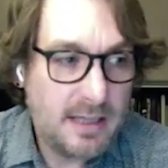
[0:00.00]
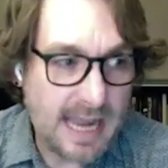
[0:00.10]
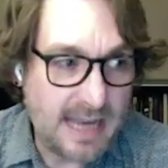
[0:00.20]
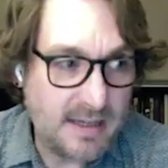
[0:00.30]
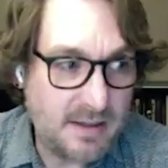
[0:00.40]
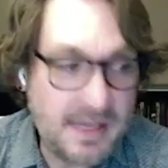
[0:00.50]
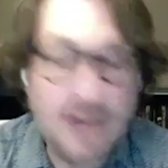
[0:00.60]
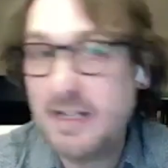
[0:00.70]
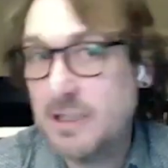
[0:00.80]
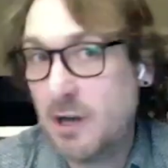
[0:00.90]
And
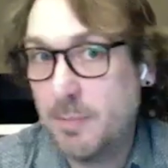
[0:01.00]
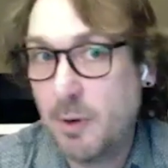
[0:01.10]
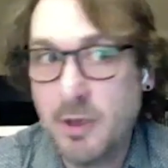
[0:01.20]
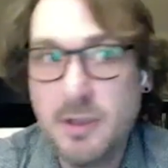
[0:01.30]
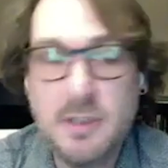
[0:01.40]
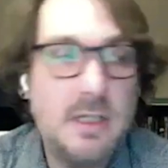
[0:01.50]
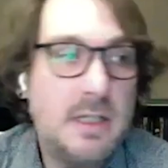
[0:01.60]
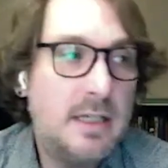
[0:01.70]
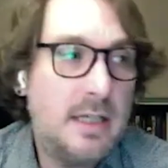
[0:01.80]
theories are important.